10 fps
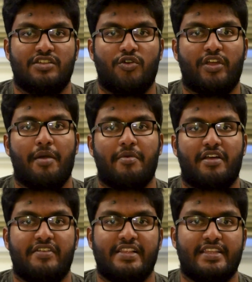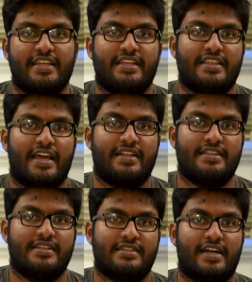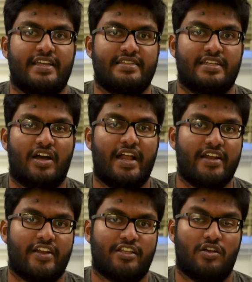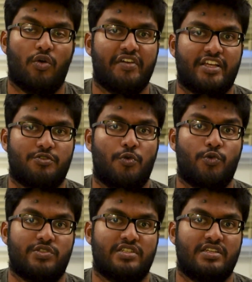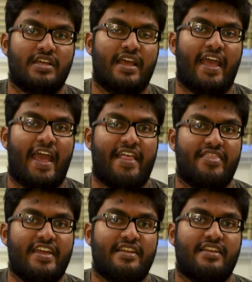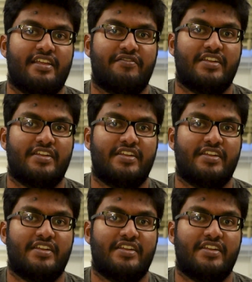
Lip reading: your camera will think that the sky is overexposed, and then it